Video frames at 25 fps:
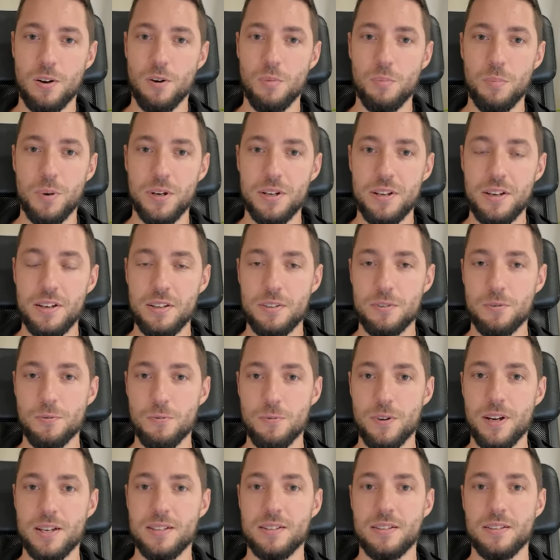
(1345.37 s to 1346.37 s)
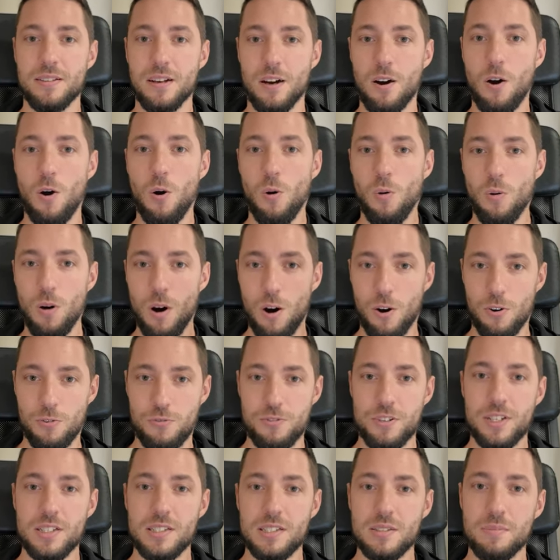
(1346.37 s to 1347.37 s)
company to rent the whole
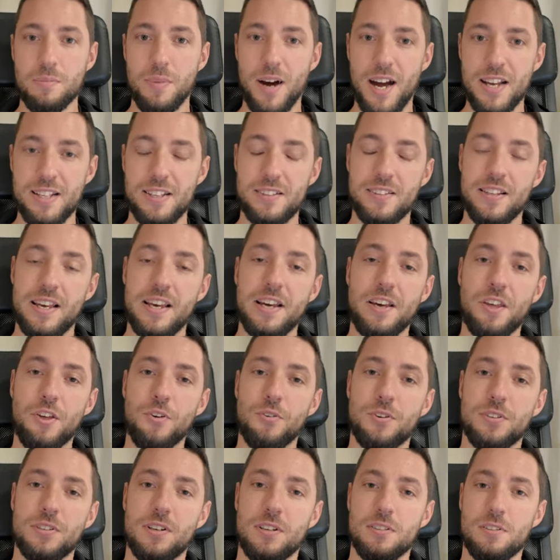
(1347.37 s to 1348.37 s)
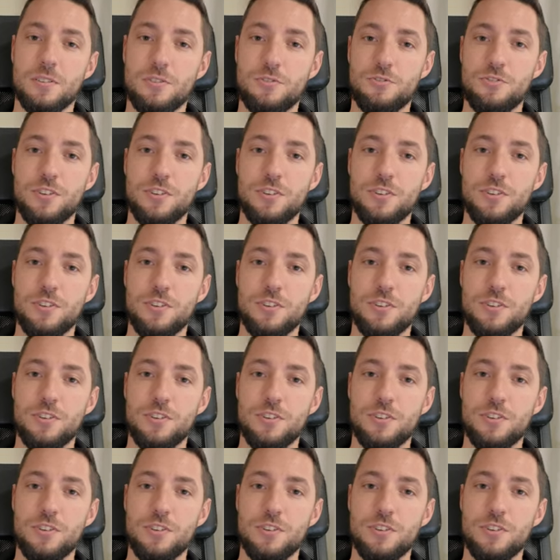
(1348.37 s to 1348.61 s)
office might take you another